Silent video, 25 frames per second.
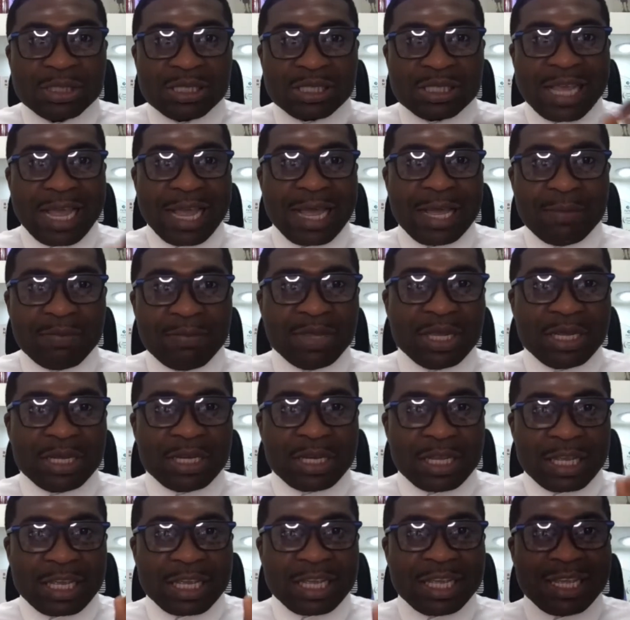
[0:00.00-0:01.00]
timing
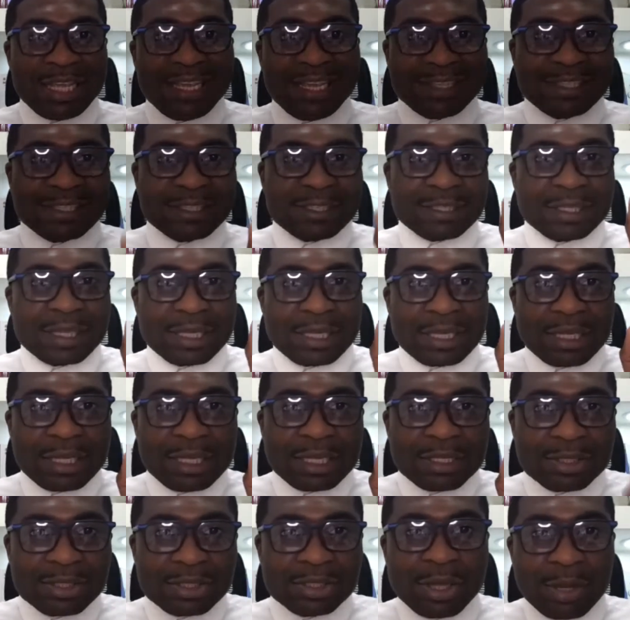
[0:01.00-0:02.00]
is
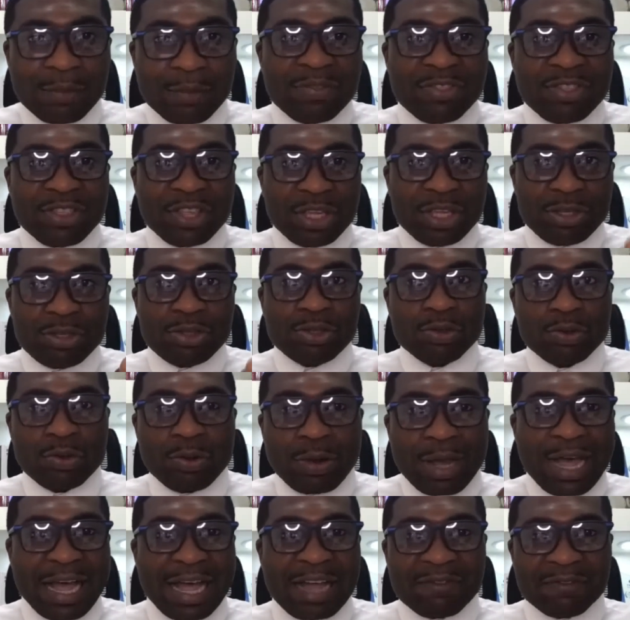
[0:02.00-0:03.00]
something
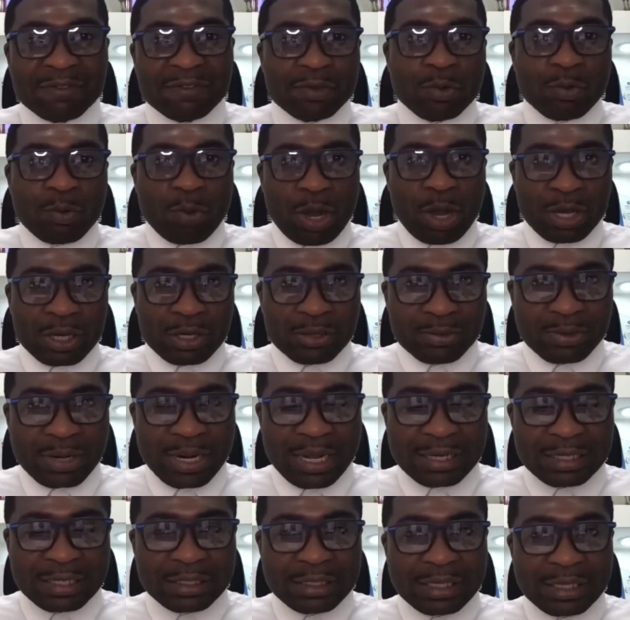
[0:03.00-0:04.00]
you have to work
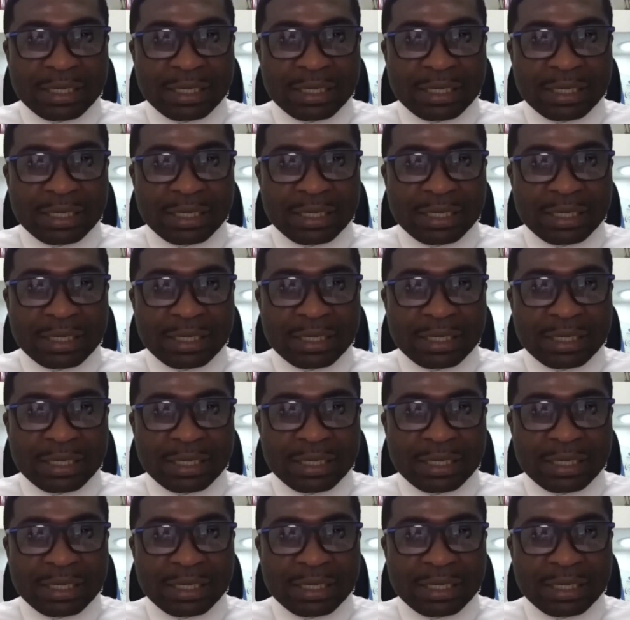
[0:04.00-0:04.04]
around.